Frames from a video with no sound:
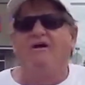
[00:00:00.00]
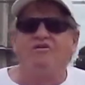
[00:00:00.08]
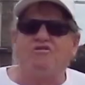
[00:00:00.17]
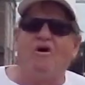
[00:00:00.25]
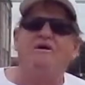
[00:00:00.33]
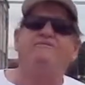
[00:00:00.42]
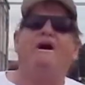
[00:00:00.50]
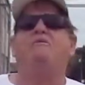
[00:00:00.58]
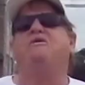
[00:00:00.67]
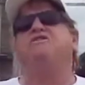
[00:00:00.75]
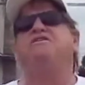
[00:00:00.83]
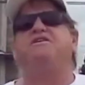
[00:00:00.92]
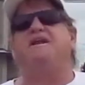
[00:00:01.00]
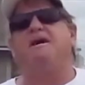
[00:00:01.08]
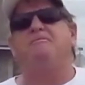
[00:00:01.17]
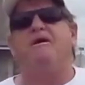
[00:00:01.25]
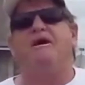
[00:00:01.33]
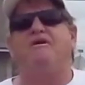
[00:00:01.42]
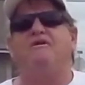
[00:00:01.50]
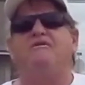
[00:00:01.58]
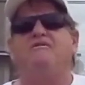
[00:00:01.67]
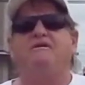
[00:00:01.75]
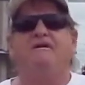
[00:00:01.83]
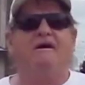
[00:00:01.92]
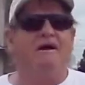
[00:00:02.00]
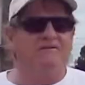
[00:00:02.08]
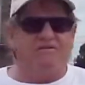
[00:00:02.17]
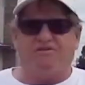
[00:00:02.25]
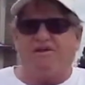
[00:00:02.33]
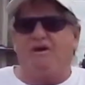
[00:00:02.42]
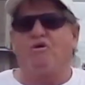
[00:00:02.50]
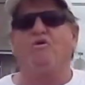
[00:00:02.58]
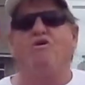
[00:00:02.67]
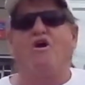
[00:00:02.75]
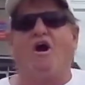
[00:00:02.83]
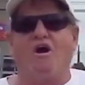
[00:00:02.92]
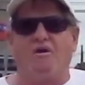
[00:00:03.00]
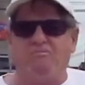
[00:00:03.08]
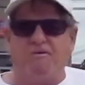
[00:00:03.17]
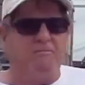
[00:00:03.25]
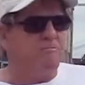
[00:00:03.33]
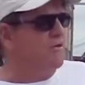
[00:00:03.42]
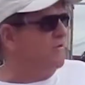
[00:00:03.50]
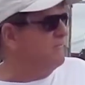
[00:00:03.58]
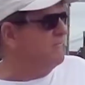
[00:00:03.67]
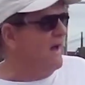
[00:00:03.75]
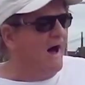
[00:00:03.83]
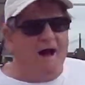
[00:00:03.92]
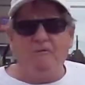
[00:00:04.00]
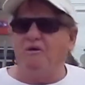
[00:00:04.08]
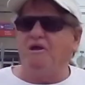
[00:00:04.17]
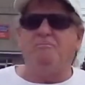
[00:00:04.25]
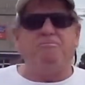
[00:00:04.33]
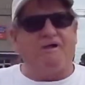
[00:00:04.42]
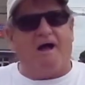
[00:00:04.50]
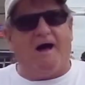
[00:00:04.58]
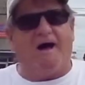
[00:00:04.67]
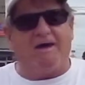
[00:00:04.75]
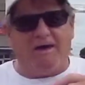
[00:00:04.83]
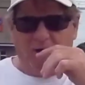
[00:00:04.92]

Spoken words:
So if I was the city of Bathurst, since they're good-hearted people, I would apply